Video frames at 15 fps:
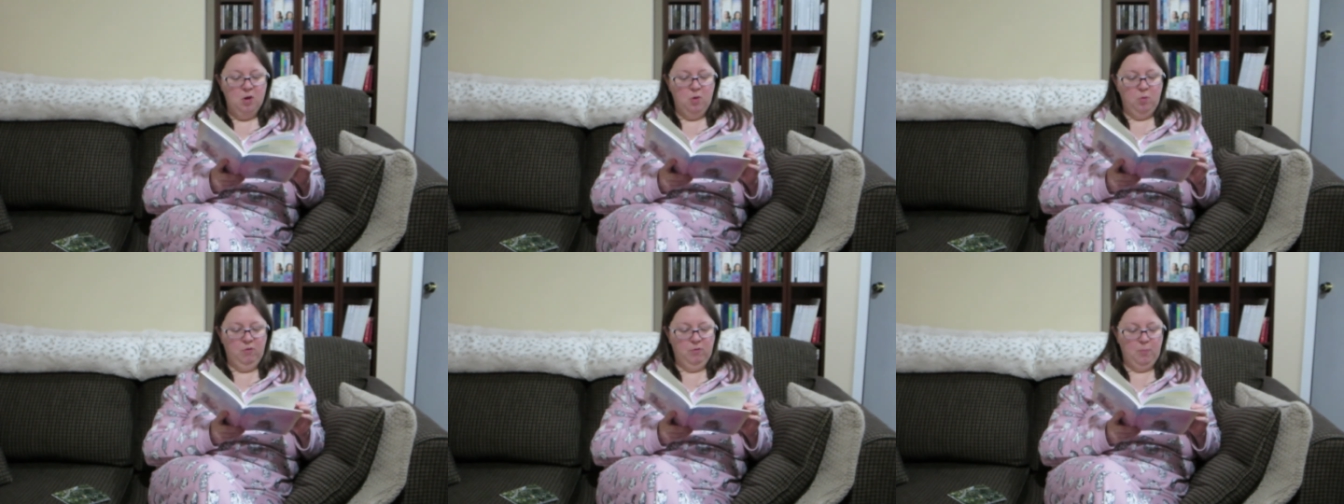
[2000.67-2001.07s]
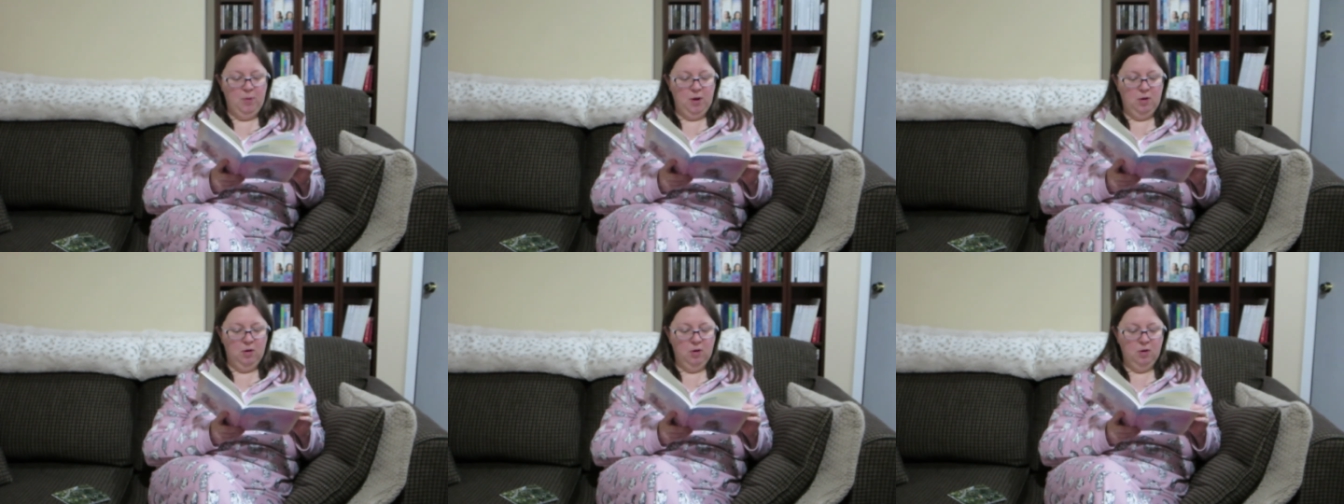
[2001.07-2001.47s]
We
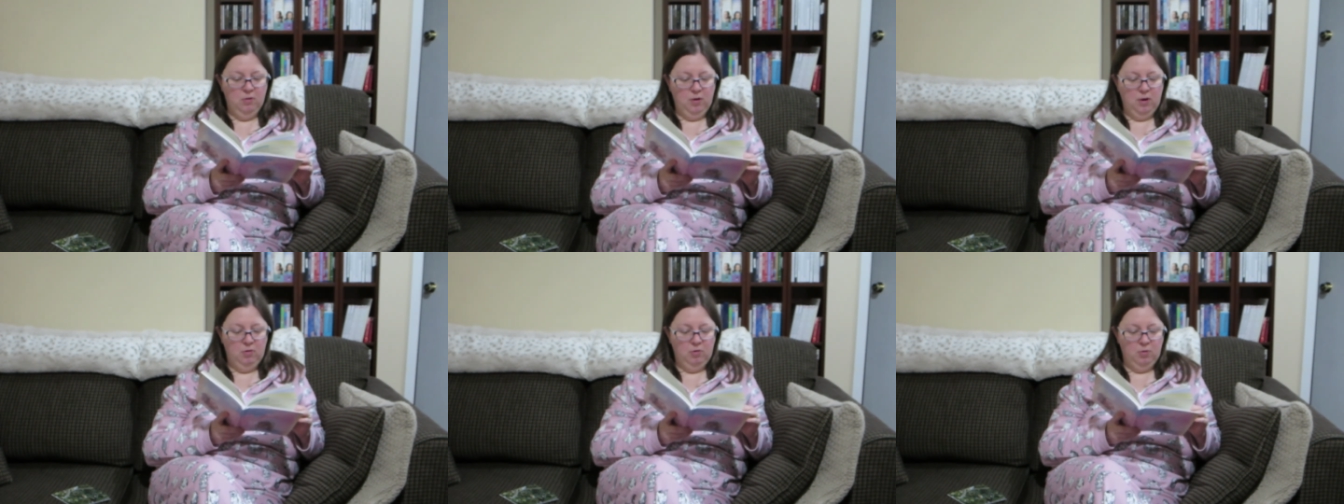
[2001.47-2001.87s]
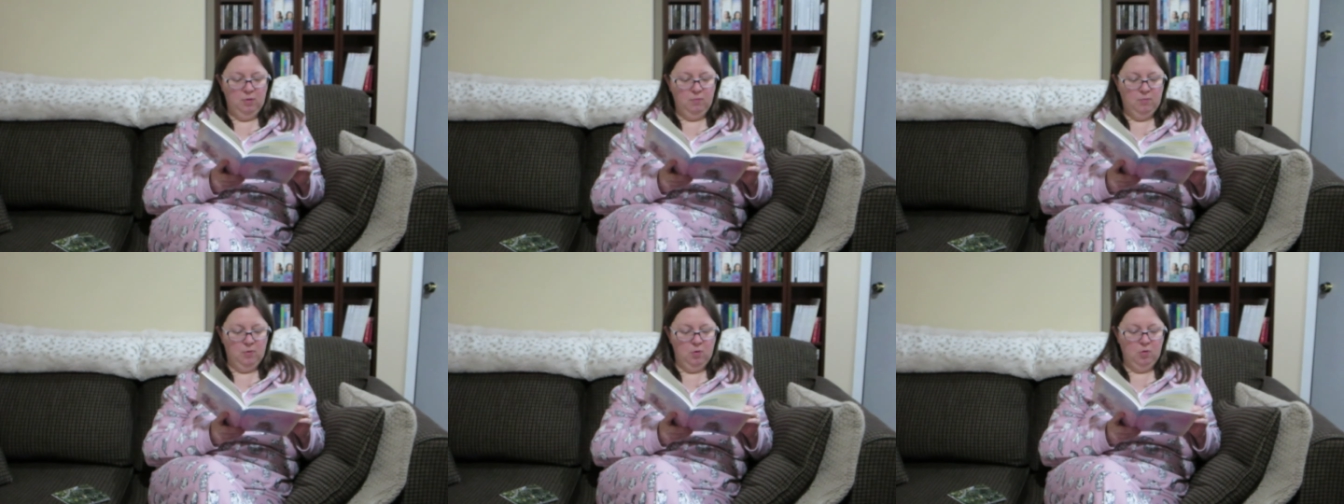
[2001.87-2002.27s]
spent all day
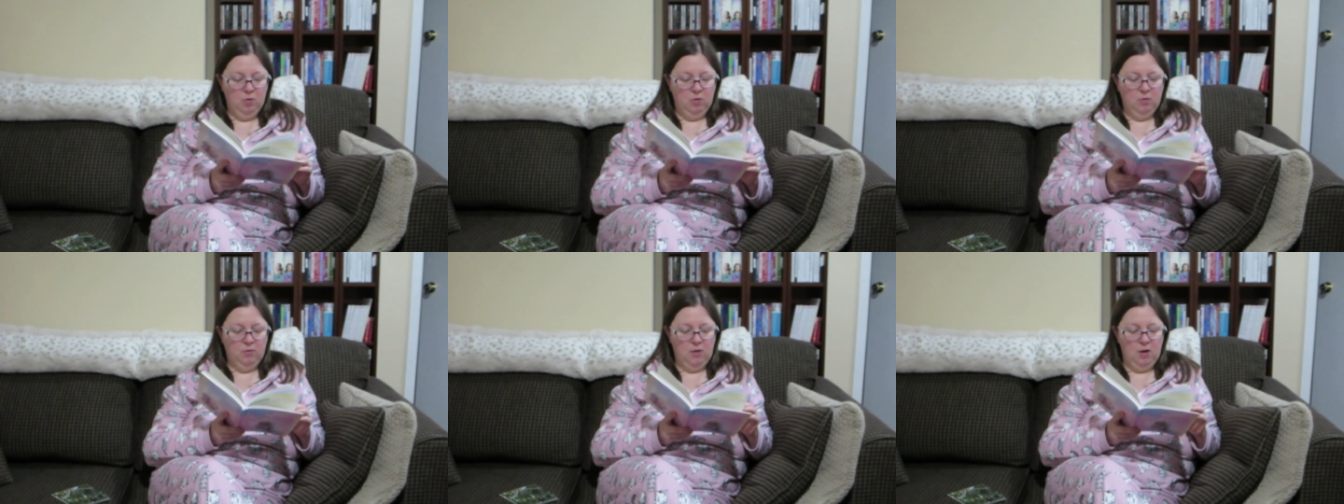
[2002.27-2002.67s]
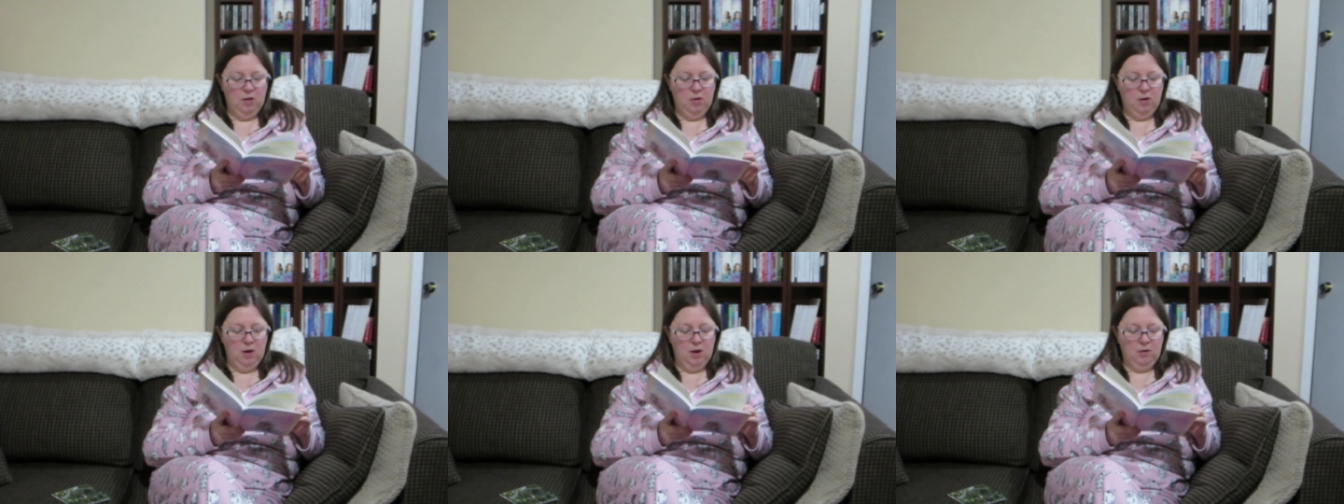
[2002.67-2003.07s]
doing vocals
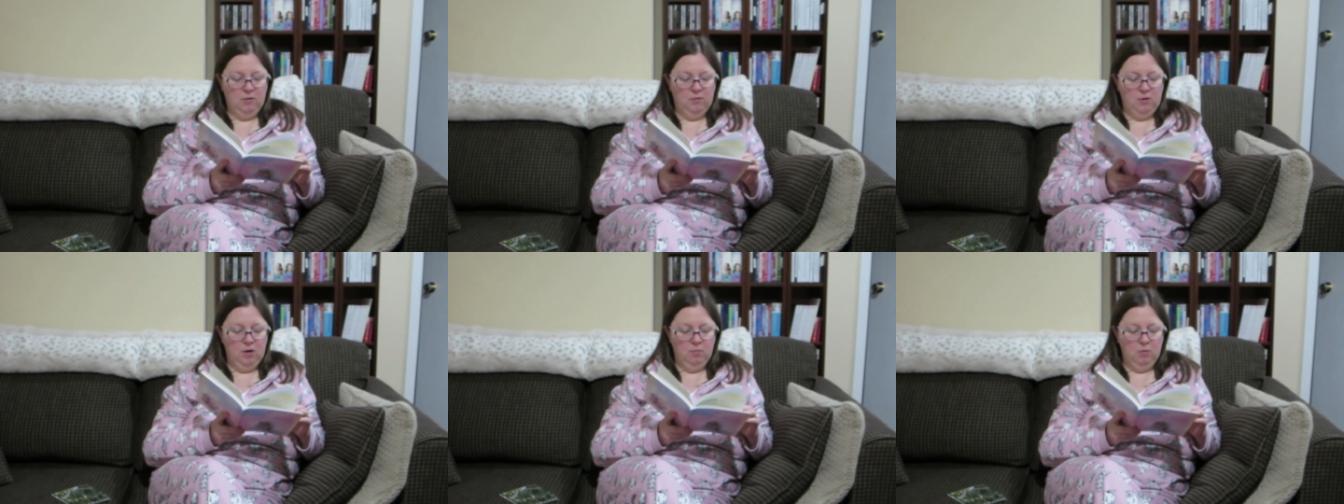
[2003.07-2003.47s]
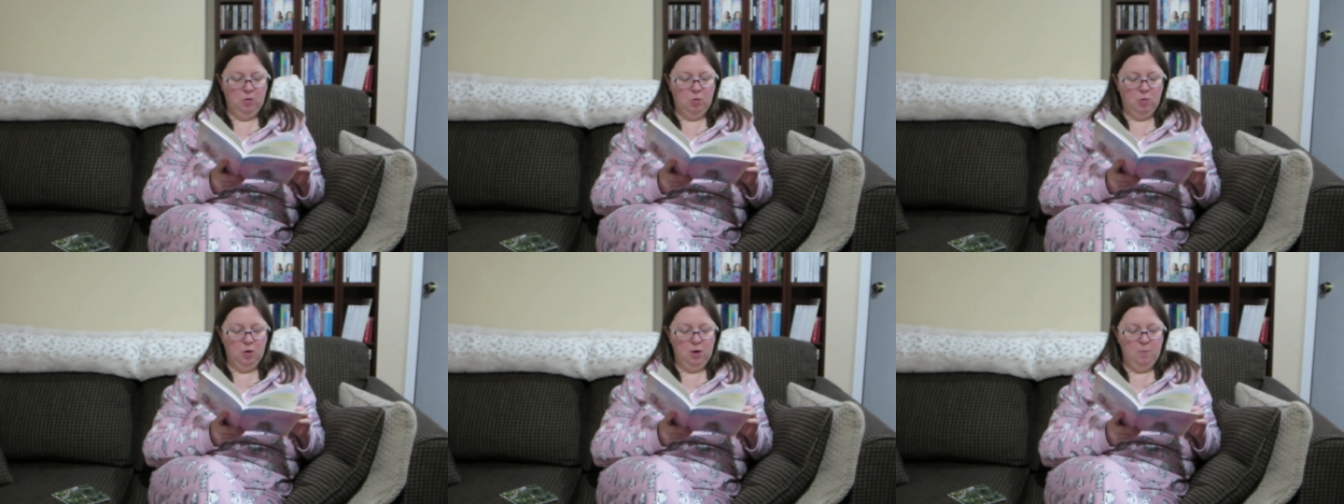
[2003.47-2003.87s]
and the next day
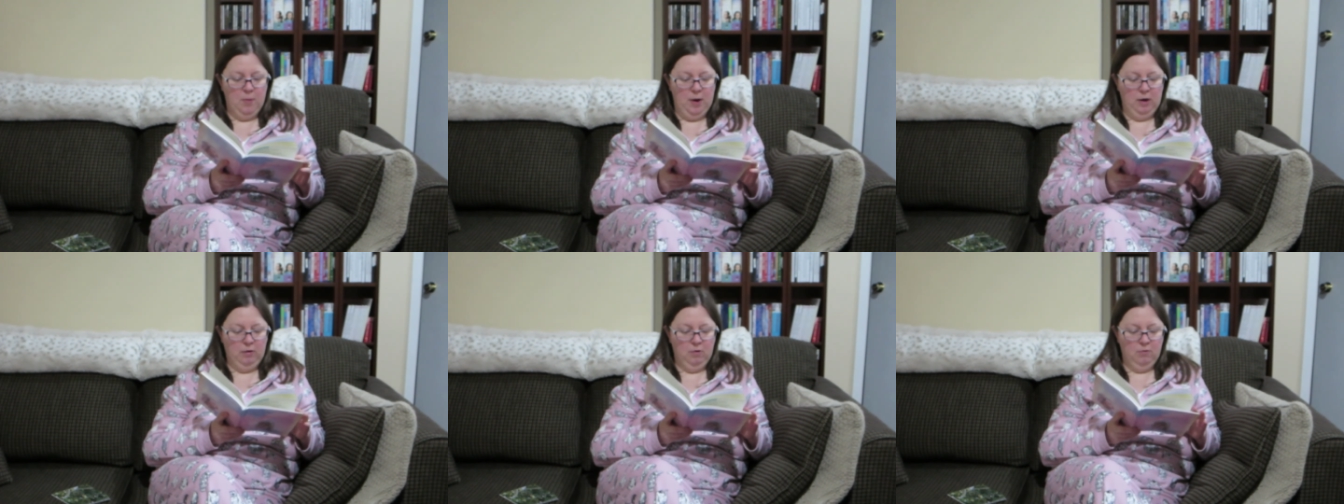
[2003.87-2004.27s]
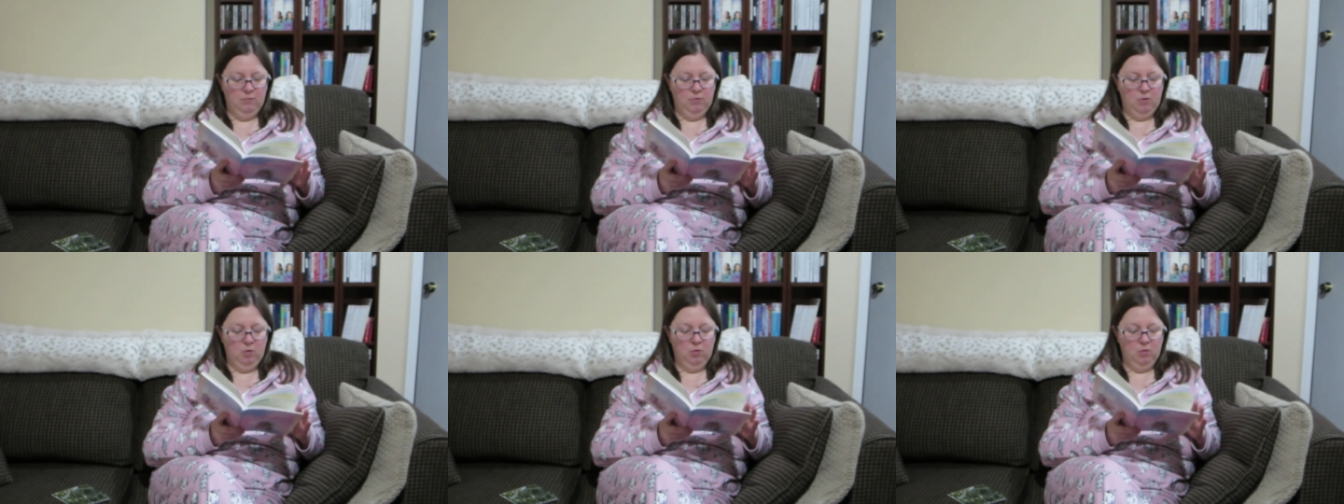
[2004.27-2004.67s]
recording background
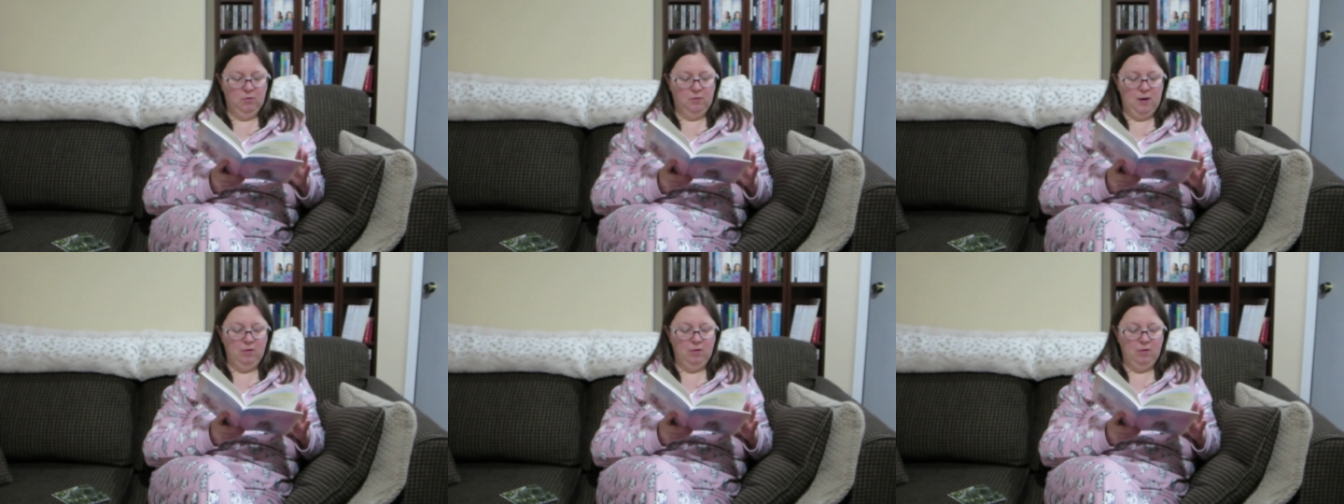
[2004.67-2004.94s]
vocals.